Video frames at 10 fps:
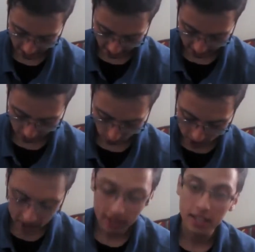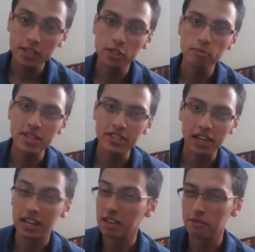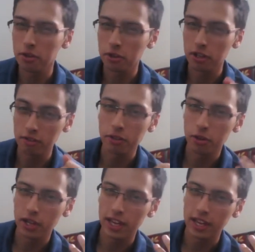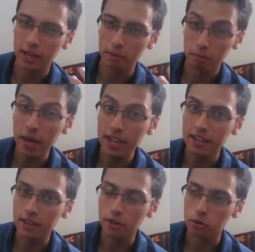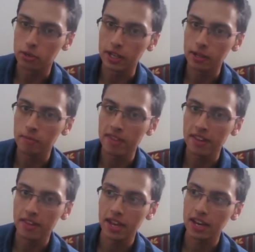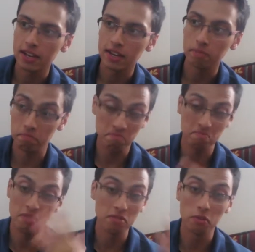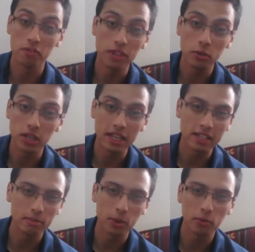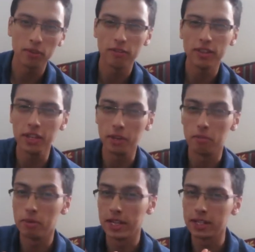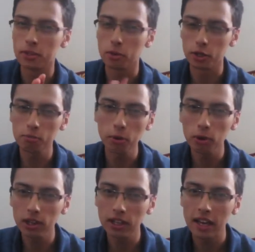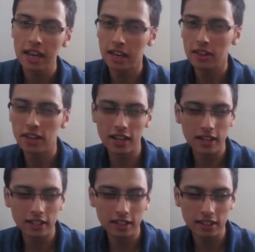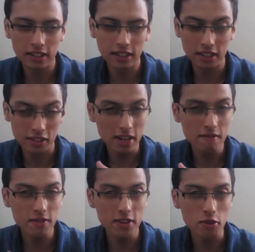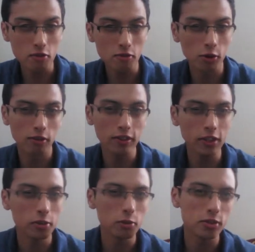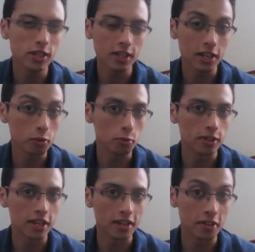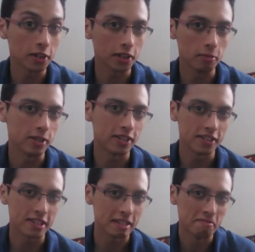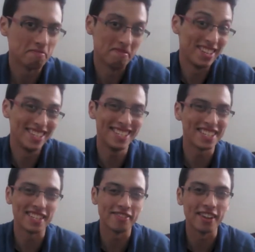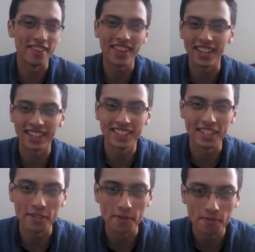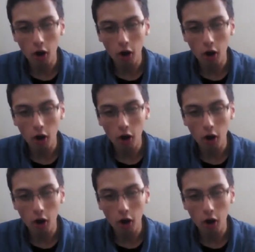What it does is basically, if you're a paying user, then if your video takes about 15 minutes to export, then the same video for a free user, it would take 30 minutes. It's just a fun thing that they do.